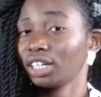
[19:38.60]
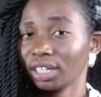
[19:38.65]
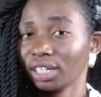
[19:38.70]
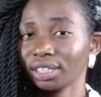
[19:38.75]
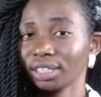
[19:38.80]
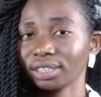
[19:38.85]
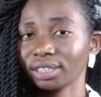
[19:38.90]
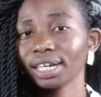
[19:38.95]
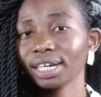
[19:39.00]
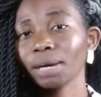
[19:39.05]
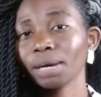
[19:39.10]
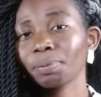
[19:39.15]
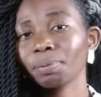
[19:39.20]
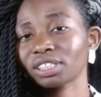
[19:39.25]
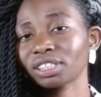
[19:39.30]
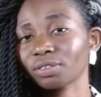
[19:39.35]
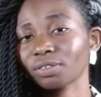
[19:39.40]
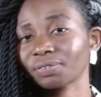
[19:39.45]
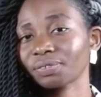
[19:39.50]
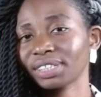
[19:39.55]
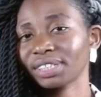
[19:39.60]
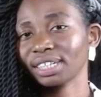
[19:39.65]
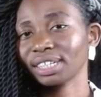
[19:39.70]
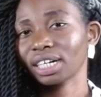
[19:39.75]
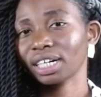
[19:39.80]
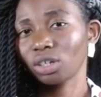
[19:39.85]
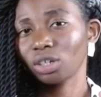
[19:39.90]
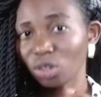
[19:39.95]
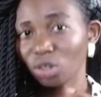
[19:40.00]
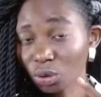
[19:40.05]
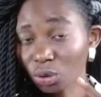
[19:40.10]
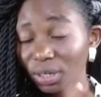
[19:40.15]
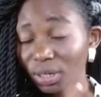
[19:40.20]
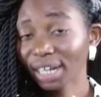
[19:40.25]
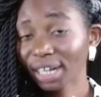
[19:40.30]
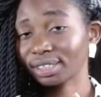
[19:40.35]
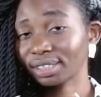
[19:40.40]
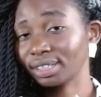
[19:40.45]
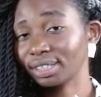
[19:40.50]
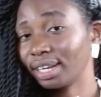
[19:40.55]
Take a piece of cake and look at
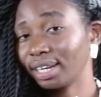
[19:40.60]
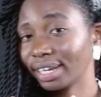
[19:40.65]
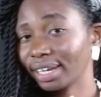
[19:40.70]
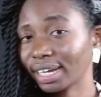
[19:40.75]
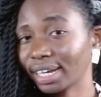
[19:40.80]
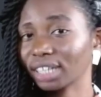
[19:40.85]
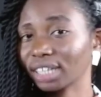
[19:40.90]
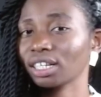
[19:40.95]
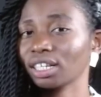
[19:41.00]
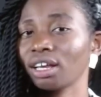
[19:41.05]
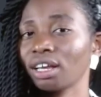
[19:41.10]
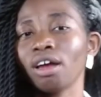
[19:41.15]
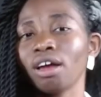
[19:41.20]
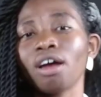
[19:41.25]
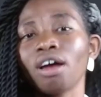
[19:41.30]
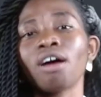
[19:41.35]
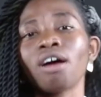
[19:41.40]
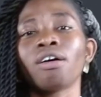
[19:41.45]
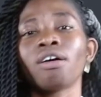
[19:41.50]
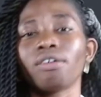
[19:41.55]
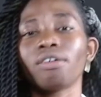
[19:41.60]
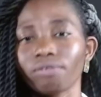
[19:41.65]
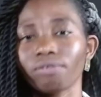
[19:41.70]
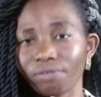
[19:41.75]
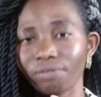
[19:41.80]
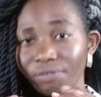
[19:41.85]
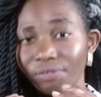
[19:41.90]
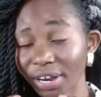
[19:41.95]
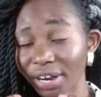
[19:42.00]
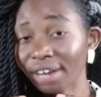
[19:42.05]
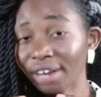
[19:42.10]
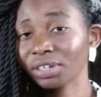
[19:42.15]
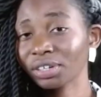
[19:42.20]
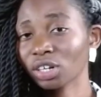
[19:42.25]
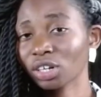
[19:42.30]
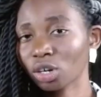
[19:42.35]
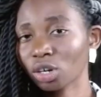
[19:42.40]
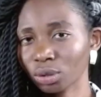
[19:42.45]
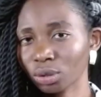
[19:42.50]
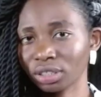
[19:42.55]
the layers very
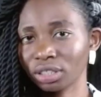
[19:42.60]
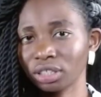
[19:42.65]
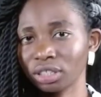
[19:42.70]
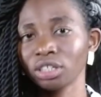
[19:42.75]
closely.